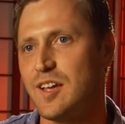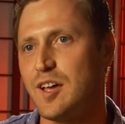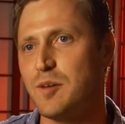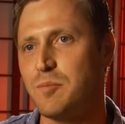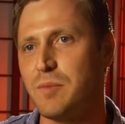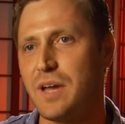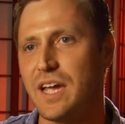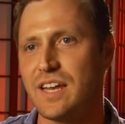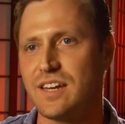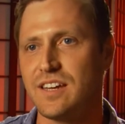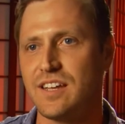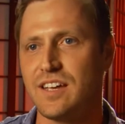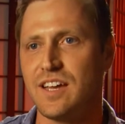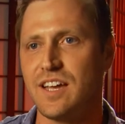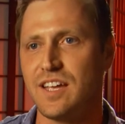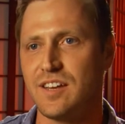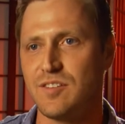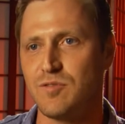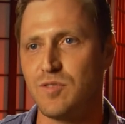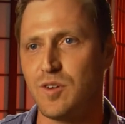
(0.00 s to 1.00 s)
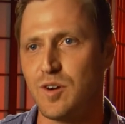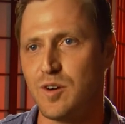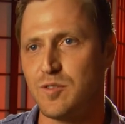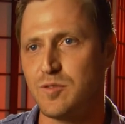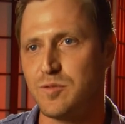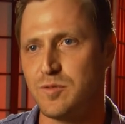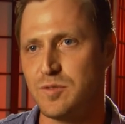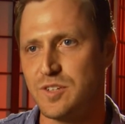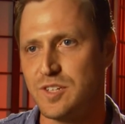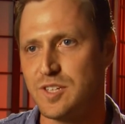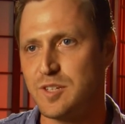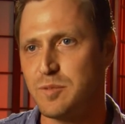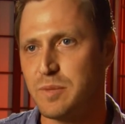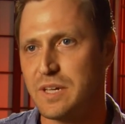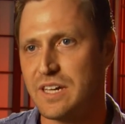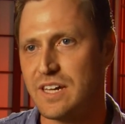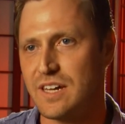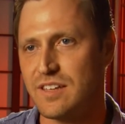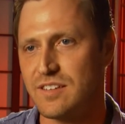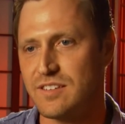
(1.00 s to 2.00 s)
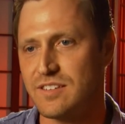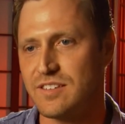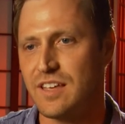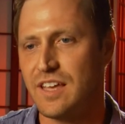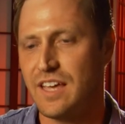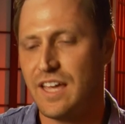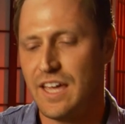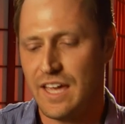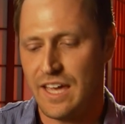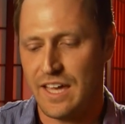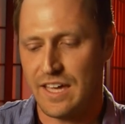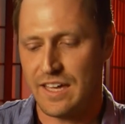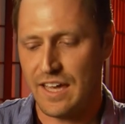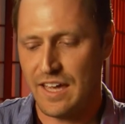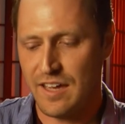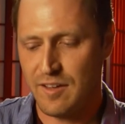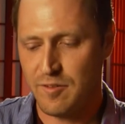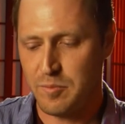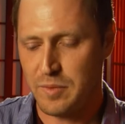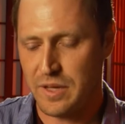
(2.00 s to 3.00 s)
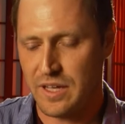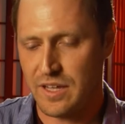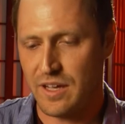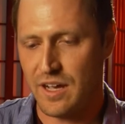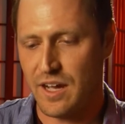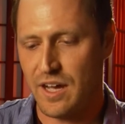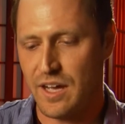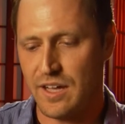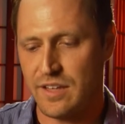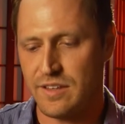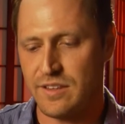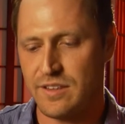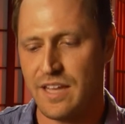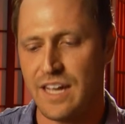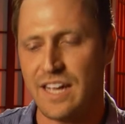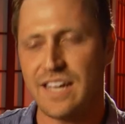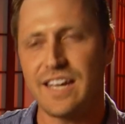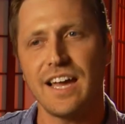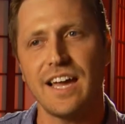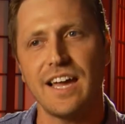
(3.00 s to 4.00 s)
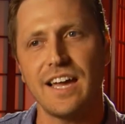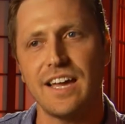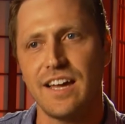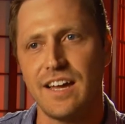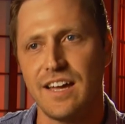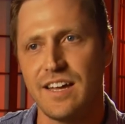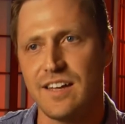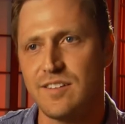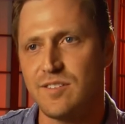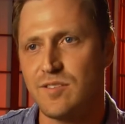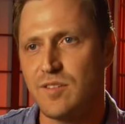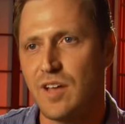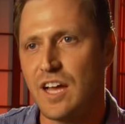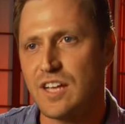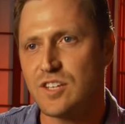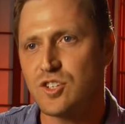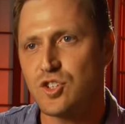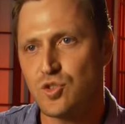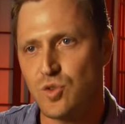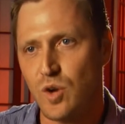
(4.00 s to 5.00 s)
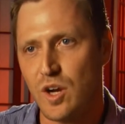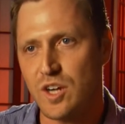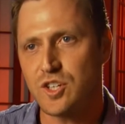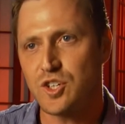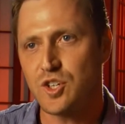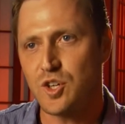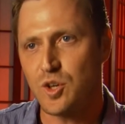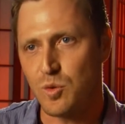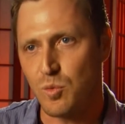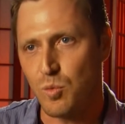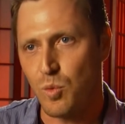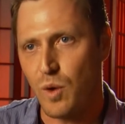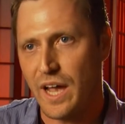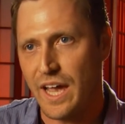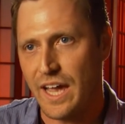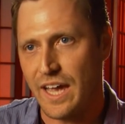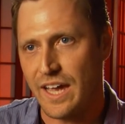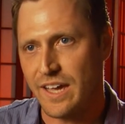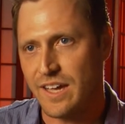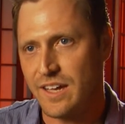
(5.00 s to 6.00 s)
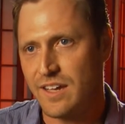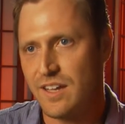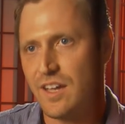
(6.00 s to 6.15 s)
Amanda and Verve, just because it gave me a structured way